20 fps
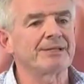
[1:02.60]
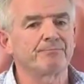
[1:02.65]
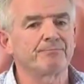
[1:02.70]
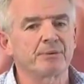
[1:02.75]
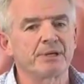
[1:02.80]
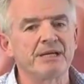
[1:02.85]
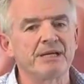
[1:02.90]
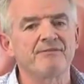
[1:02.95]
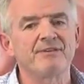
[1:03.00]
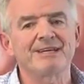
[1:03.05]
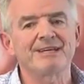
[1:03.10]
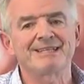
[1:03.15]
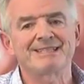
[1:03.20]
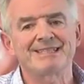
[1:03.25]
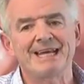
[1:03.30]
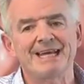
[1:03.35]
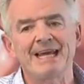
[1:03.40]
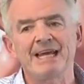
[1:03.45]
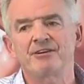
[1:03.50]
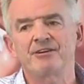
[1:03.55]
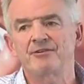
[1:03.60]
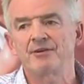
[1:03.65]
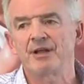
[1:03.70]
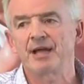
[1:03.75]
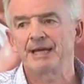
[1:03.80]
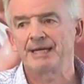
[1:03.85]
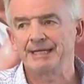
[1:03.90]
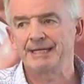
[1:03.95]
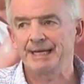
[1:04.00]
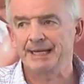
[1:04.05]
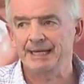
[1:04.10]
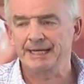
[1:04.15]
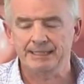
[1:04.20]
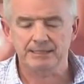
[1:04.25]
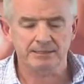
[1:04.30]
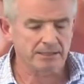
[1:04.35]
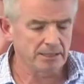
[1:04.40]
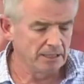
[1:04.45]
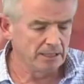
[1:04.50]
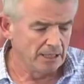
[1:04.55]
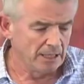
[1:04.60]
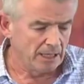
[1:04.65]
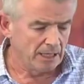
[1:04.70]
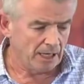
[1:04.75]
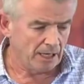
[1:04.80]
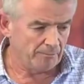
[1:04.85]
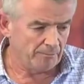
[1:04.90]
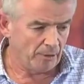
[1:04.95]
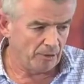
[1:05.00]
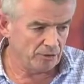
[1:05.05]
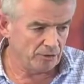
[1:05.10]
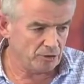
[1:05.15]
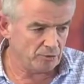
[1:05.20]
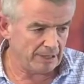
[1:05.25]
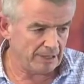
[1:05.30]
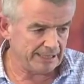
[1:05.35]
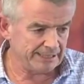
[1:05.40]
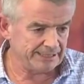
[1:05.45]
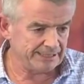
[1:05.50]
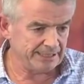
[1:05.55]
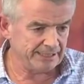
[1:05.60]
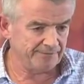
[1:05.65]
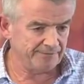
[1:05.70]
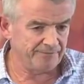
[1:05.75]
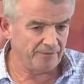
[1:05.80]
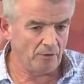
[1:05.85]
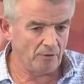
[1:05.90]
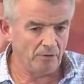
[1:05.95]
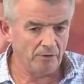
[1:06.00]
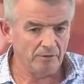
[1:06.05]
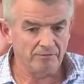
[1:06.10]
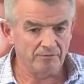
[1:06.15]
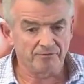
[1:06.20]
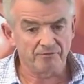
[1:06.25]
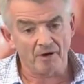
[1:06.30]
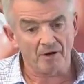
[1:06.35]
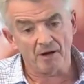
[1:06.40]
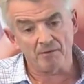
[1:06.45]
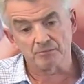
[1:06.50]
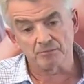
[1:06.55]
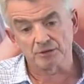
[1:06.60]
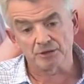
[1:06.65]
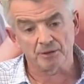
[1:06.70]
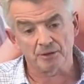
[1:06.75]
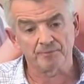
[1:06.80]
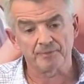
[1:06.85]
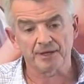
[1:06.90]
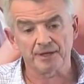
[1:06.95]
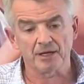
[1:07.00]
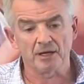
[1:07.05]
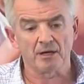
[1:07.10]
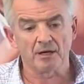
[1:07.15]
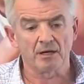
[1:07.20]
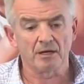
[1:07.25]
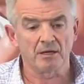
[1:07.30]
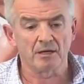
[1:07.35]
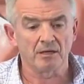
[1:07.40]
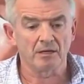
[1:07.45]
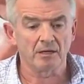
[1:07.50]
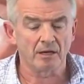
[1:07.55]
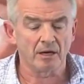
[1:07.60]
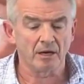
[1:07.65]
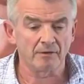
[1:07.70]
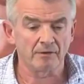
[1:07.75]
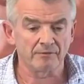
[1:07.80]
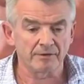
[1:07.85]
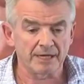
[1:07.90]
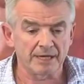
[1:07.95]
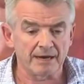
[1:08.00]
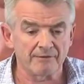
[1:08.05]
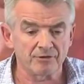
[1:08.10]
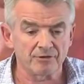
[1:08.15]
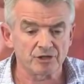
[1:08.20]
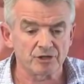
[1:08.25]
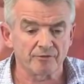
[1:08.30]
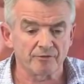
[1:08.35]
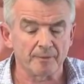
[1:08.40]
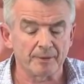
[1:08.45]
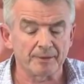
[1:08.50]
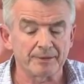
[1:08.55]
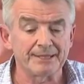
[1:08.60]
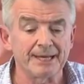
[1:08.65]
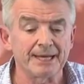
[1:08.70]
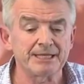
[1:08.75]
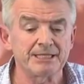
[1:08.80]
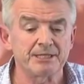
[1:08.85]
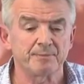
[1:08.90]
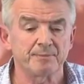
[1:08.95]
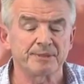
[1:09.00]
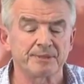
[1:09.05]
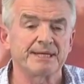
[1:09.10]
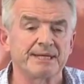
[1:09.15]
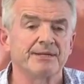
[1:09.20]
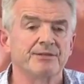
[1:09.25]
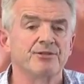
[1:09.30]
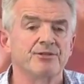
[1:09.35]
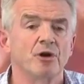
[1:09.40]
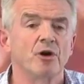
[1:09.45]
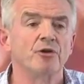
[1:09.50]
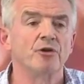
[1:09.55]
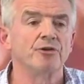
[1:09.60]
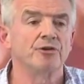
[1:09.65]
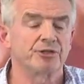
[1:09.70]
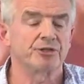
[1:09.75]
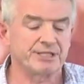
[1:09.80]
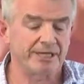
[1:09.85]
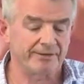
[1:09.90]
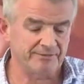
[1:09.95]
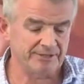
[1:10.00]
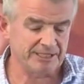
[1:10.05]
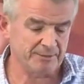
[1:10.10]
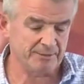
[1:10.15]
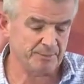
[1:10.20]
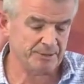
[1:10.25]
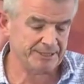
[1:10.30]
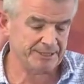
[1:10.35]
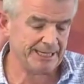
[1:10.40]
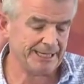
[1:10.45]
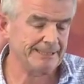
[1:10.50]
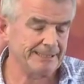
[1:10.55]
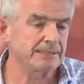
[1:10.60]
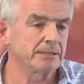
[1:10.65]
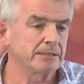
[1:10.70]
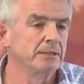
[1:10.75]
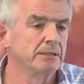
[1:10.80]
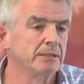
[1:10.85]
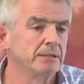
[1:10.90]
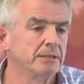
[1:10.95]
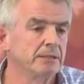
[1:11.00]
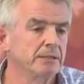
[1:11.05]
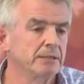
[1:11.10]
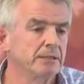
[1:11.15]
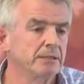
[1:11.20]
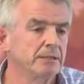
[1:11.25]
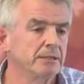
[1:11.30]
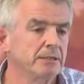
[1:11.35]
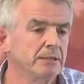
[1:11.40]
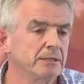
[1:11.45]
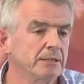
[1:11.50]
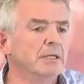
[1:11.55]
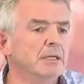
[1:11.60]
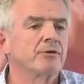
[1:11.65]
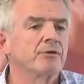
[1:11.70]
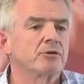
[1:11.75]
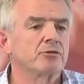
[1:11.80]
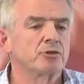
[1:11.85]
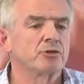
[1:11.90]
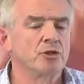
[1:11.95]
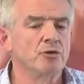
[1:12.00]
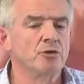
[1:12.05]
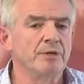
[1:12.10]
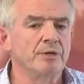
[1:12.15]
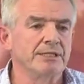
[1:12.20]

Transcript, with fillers: the previous eight or nine days, our punctuality had fallen from something uh, of an average of about 90% to under 70% uh, for two